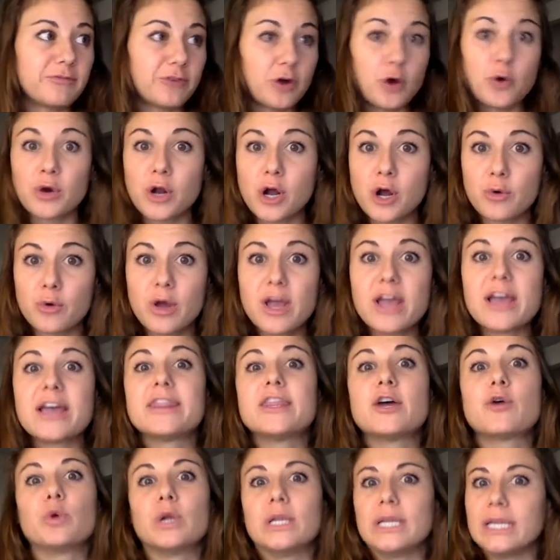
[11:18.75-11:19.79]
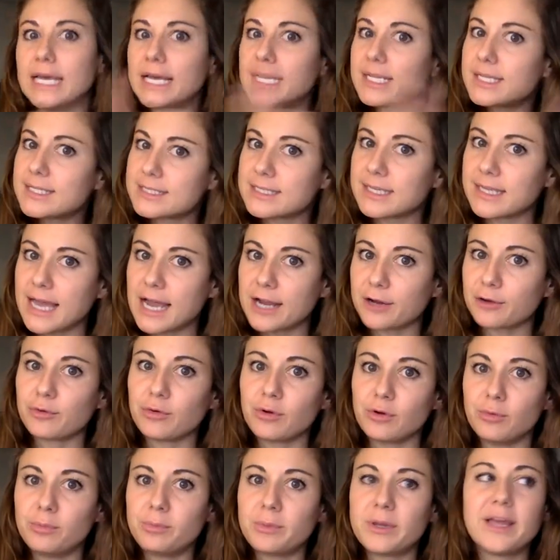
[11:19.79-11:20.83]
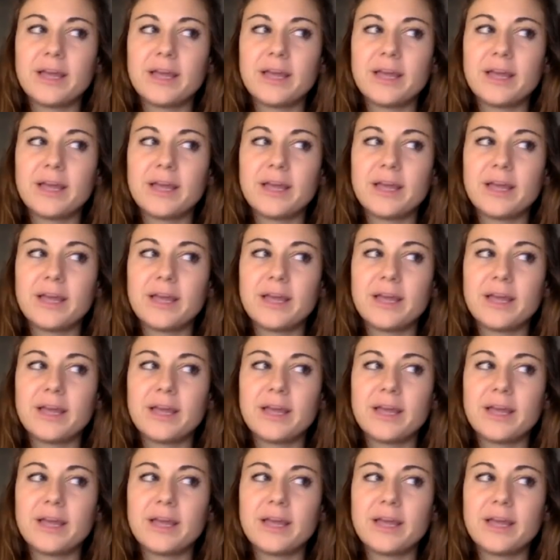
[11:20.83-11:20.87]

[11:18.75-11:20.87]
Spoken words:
photo that relates to that group,